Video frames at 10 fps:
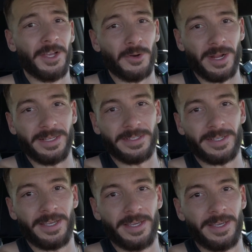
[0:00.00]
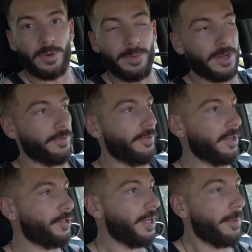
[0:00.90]
All right, pretty much
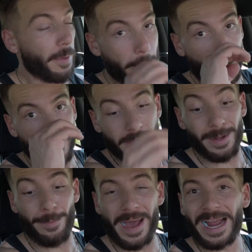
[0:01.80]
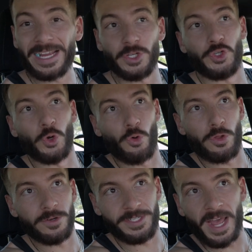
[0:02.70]
finished up a back and
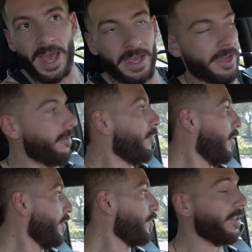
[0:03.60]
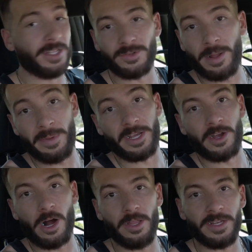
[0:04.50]
shoulders day. Pretty sure that's what I'm gonna
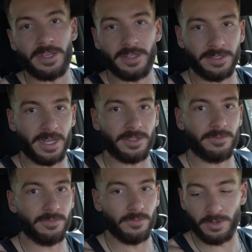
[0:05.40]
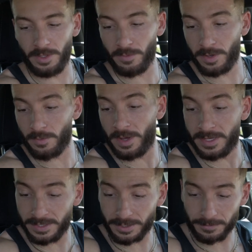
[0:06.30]
call it, because that's really what it
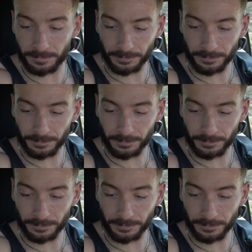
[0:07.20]
was.